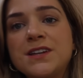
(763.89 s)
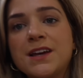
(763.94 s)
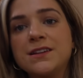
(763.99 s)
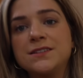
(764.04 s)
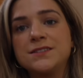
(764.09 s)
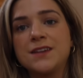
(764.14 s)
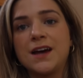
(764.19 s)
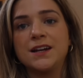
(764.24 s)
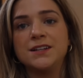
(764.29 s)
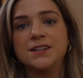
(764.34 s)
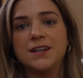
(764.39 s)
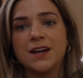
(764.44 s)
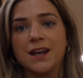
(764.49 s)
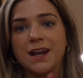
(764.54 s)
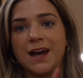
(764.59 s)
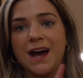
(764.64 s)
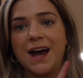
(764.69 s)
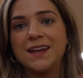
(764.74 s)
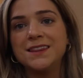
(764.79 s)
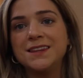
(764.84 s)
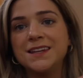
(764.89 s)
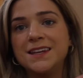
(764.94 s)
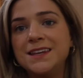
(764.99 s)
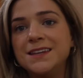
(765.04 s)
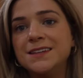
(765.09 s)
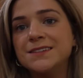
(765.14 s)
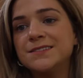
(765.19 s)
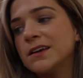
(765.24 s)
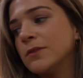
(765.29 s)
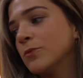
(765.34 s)
you get inside, you gotta hide the
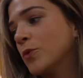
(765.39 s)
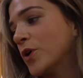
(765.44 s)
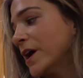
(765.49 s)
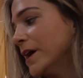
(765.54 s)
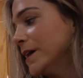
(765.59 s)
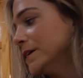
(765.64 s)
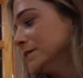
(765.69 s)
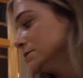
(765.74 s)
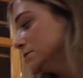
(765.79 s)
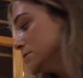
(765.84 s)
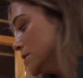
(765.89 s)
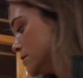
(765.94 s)
key somewhere.